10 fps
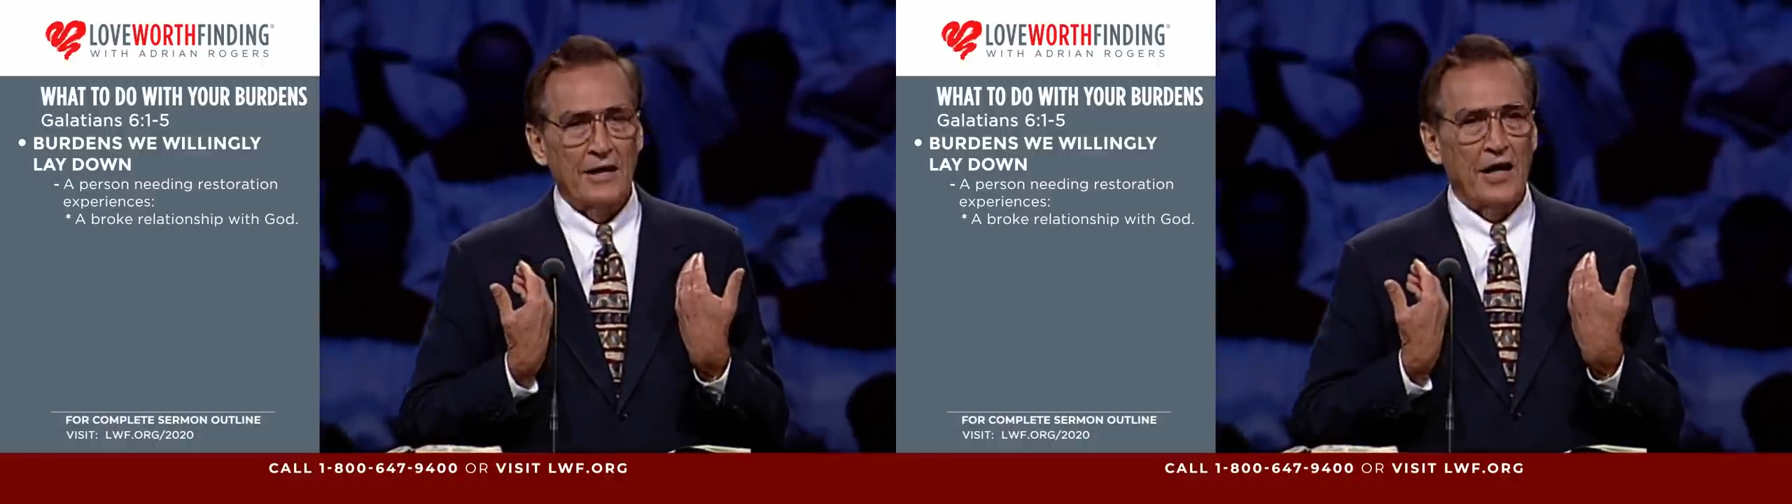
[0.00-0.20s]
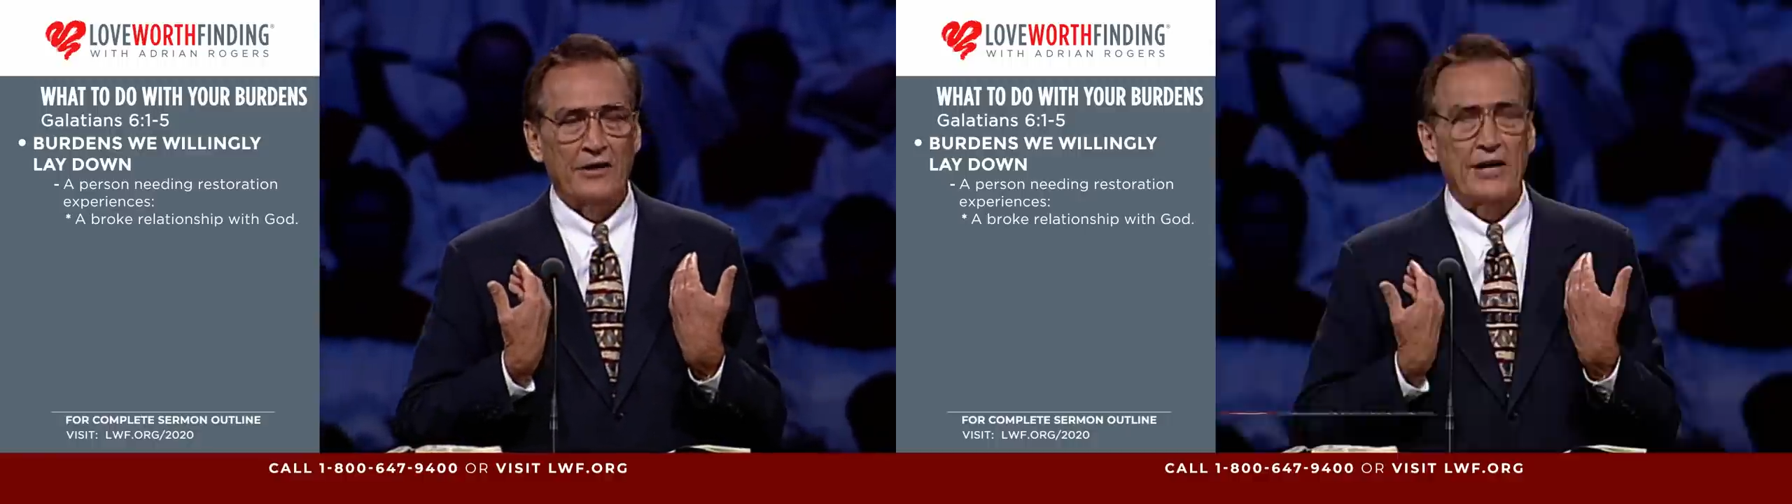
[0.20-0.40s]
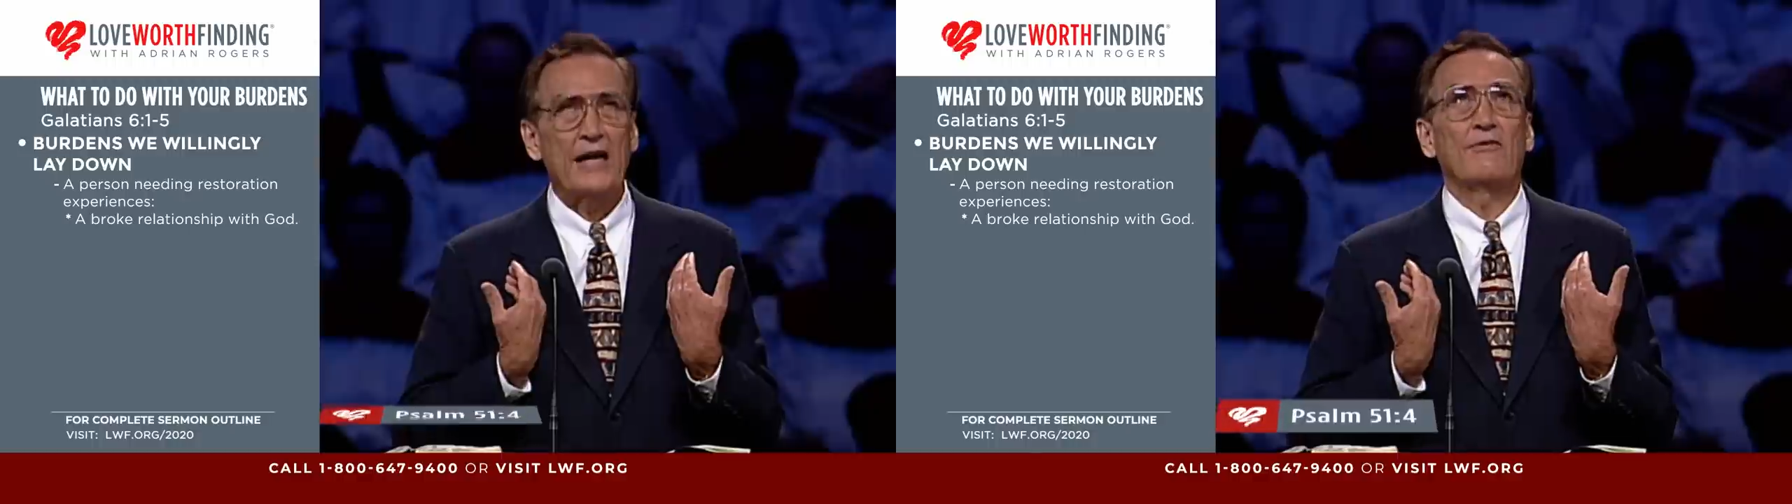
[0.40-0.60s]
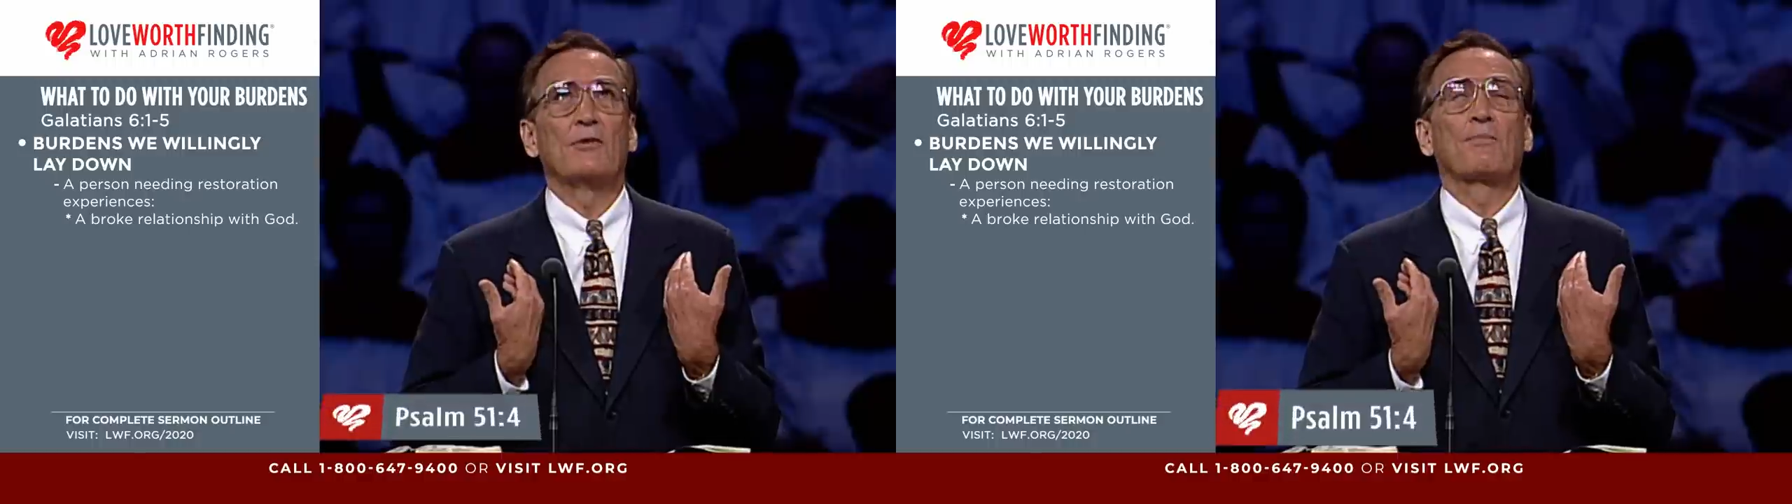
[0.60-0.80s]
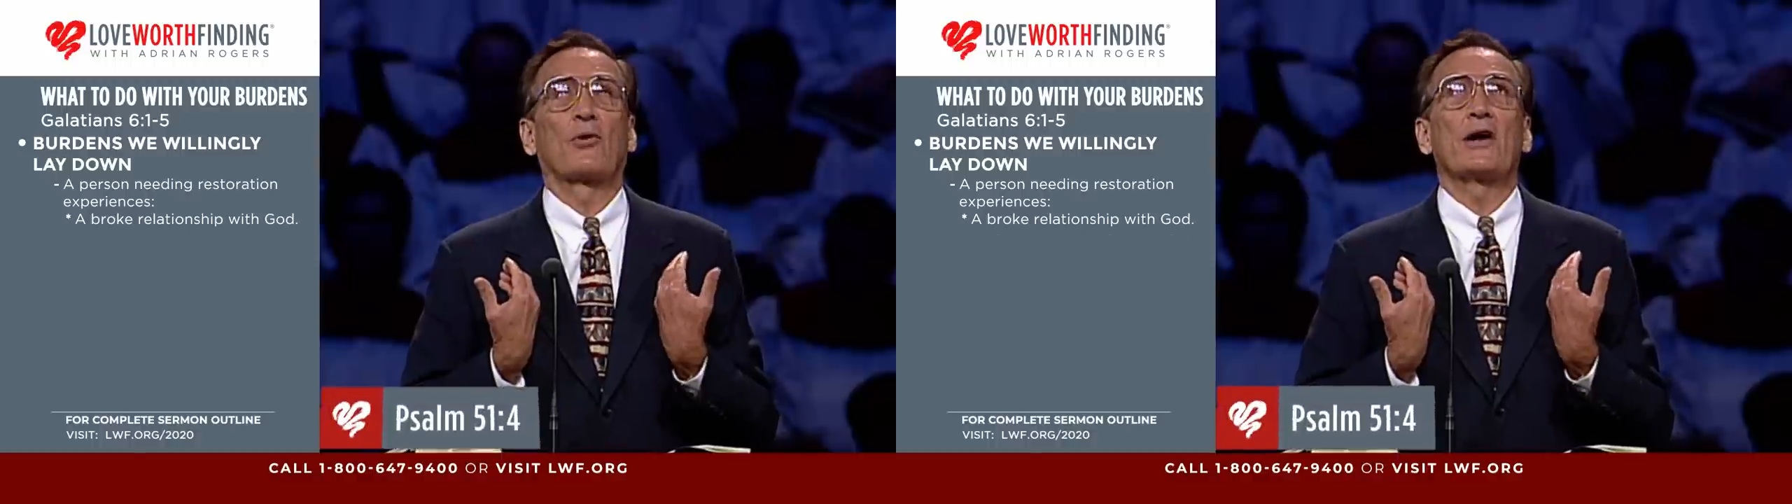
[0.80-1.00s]
Uh,
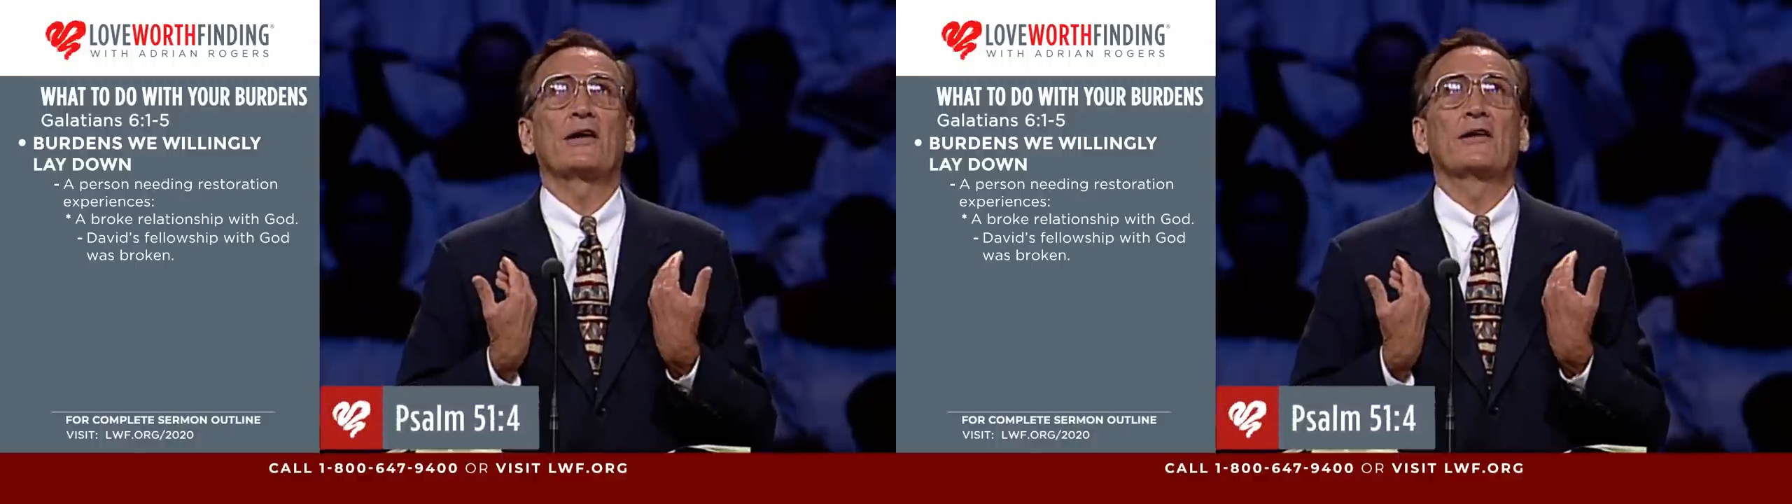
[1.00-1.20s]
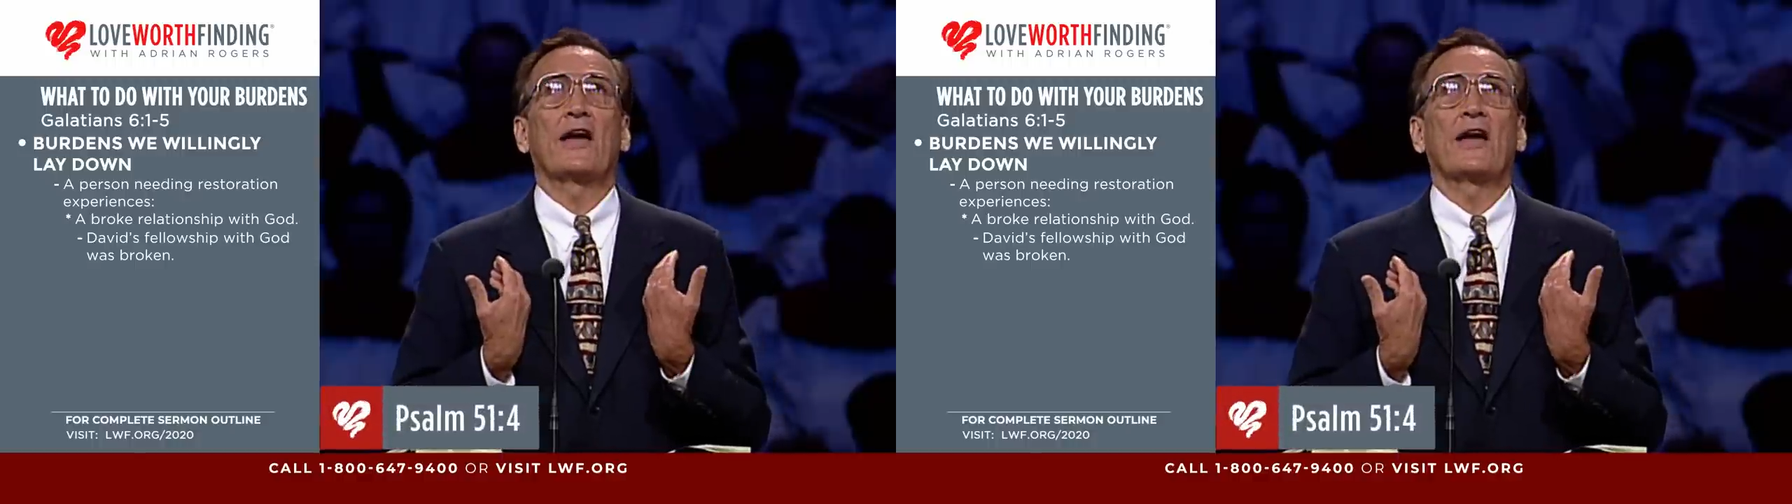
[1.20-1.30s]
David prayed in